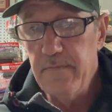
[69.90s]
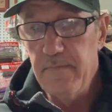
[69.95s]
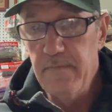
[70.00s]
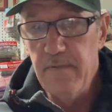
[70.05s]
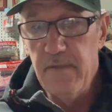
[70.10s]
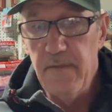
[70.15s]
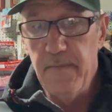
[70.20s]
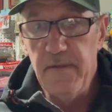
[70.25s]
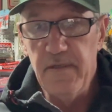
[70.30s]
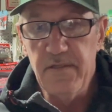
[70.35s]

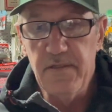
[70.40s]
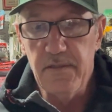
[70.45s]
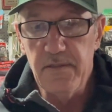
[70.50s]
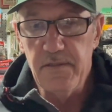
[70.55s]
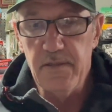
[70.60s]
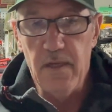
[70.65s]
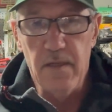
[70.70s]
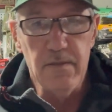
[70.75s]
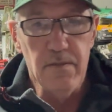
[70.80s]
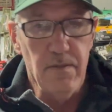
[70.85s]
maybe he's
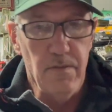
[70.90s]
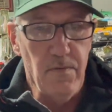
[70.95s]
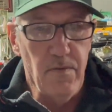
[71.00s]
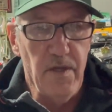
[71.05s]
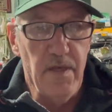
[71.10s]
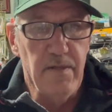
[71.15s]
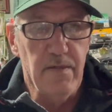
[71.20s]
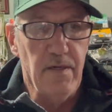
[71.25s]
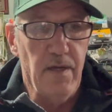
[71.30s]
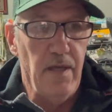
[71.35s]
just under the
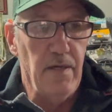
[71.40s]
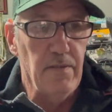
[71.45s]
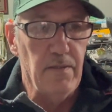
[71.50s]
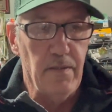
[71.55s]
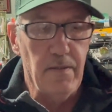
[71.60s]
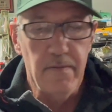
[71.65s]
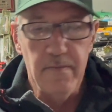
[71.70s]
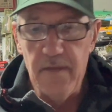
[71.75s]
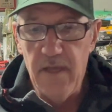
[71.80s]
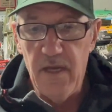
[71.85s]
weather, I don't
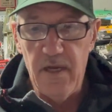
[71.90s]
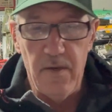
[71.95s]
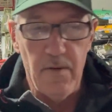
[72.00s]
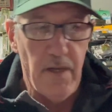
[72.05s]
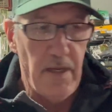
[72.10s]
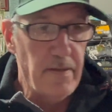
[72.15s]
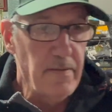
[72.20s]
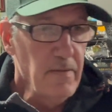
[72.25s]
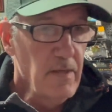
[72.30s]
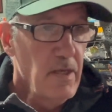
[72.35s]
know.
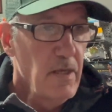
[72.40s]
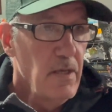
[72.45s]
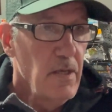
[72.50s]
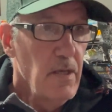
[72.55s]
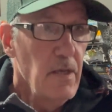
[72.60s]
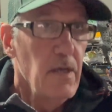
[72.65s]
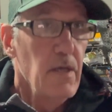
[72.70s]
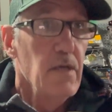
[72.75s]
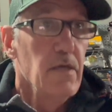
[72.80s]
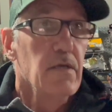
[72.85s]
Anyway,
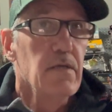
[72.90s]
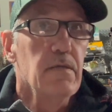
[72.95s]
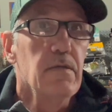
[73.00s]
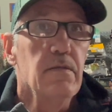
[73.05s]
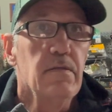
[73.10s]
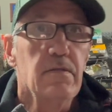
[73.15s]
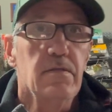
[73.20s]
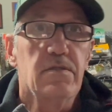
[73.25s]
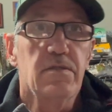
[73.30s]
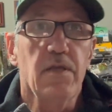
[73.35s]

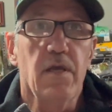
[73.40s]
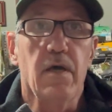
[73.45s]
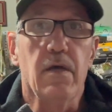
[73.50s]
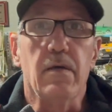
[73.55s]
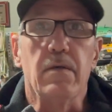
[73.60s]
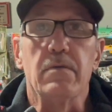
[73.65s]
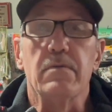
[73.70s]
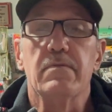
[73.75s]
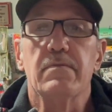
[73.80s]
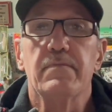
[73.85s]

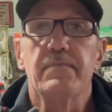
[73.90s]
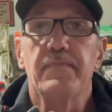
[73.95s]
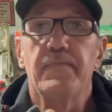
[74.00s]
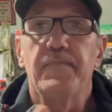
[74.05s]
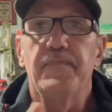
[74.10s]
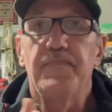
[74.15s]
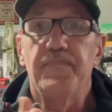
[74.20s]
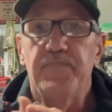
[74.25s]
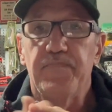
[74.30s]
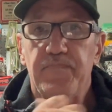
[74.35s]
so
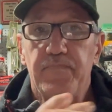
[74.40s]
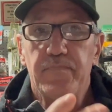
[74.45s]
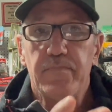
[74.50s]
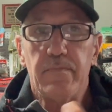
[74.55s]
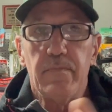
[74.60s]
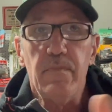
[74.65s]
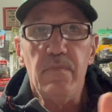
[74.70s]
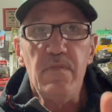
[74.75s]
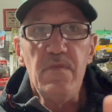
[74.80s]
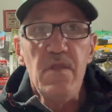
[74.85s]

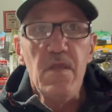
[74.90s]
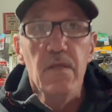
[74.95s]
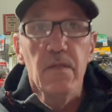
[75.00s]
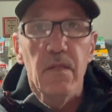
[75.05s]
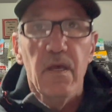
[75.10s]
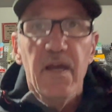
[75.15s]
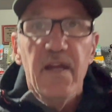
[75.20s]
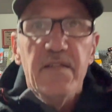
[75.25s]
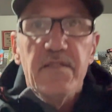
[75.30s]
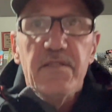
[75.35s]

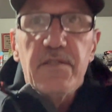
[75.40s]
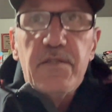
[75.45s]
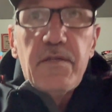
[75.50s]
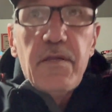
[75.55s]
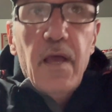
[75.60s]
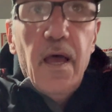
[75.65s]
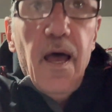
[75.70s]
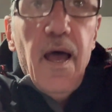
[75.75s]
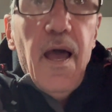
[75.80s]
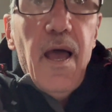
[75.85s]
let's
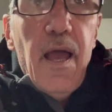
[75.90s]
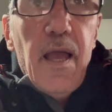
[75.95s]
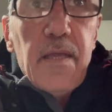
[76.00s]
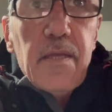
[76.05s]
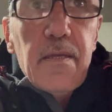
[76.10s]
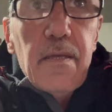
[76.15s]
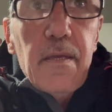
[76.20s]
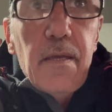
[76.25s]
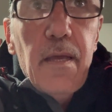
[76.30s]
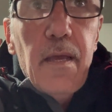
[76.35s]

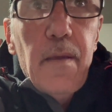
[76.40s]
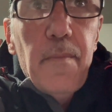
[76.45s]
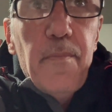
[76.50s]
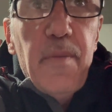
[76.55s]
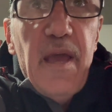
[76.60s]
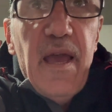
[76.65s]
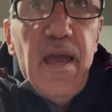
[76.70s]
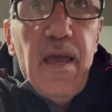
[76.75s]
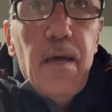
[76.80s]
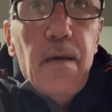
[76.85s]
talk
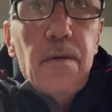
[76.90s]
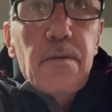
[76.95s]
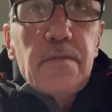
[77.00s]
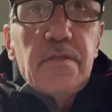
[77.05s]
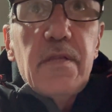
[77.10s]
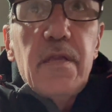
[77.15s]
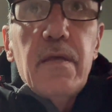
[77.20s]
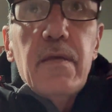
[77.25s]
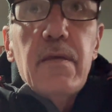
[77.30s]
about